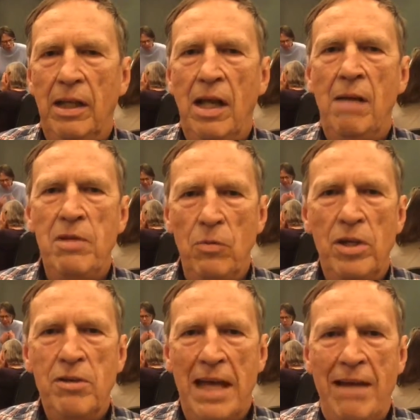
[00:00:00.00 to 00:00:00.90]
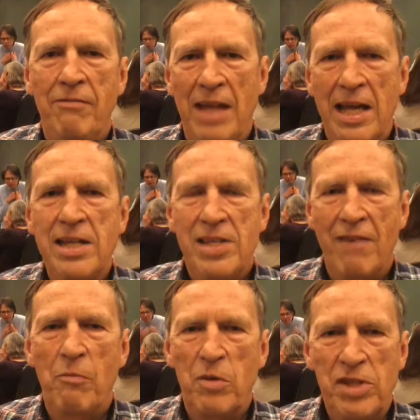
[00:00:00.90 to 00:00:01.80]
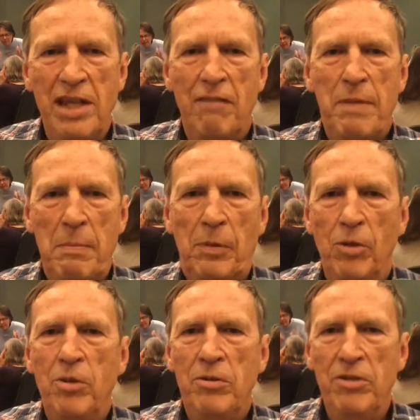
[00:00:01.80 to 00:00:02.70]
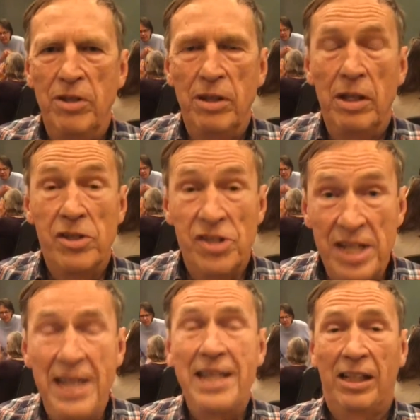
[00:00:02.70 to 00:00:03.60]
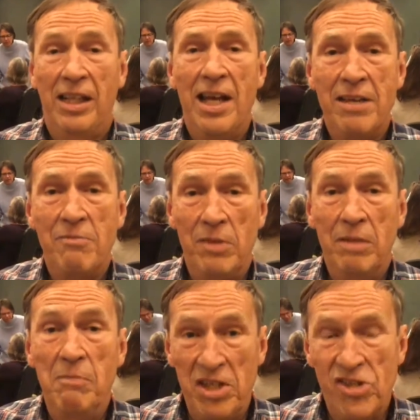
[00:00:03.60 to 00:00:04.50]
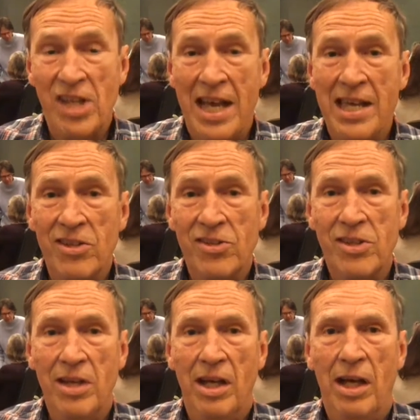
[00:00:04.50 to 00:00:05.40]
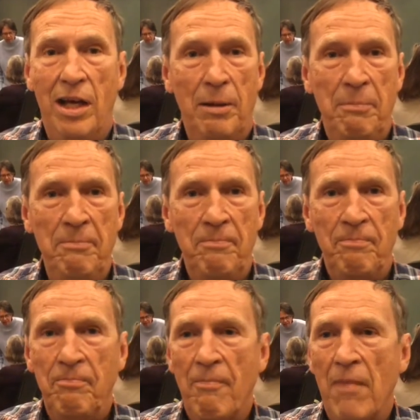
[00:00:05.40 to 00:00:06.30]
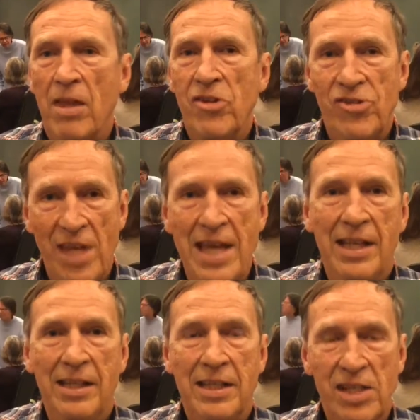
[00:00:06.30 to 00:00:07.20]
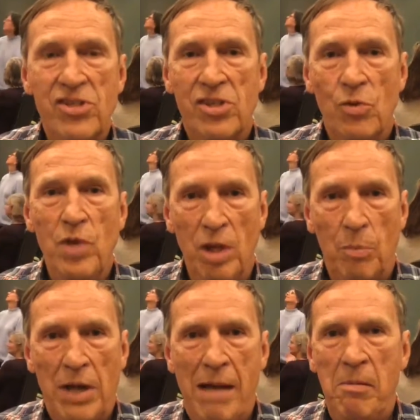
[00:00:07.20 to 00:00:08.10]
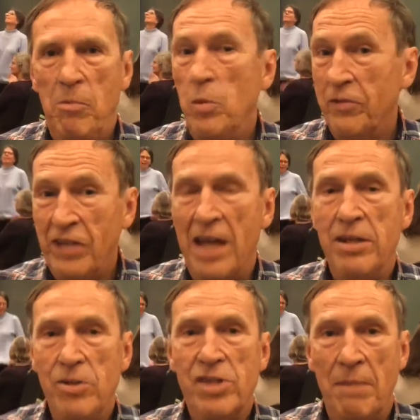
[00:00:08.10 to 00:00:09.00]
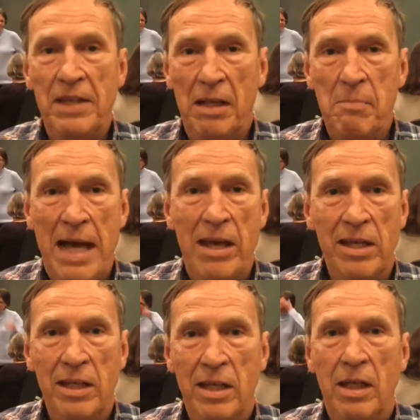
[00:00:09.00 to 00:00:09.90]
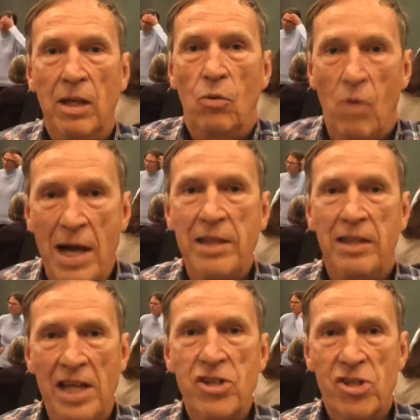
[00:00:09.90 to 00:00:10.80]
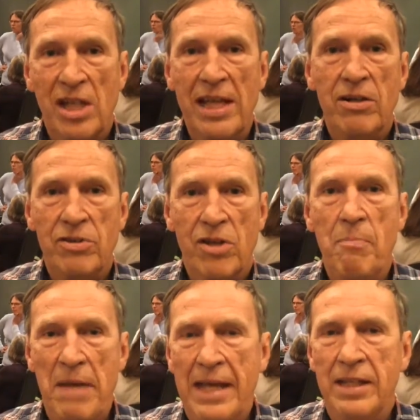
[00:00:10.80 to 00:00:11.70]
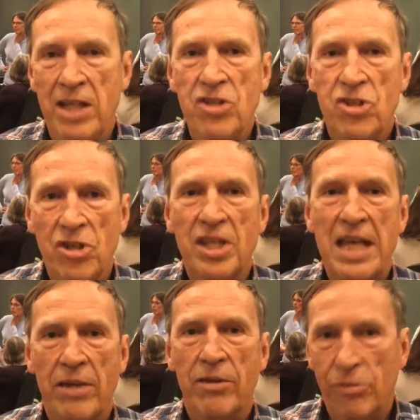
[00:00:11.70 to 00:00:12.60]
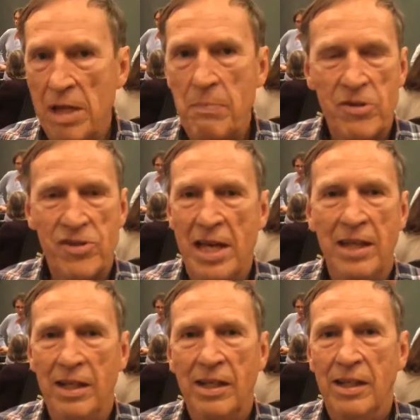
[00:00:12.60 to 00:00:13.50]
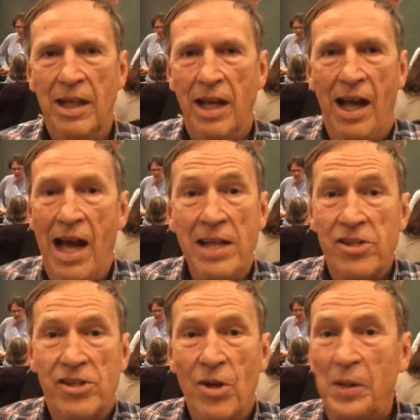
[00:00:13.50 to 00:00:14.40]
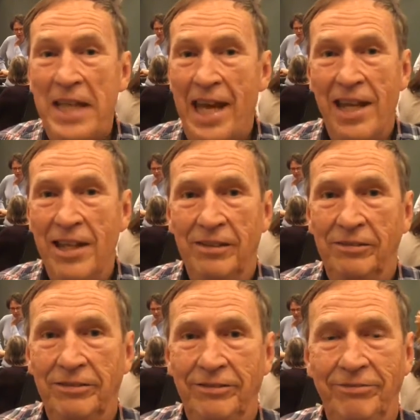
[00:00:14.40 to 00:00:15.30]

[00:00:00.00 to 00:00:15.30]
I mean, when you have 97% of people who study climate science saying that this is a real problem and we've got to do something about it, why the legislators are paying attention to the other 3%, I just don't get it.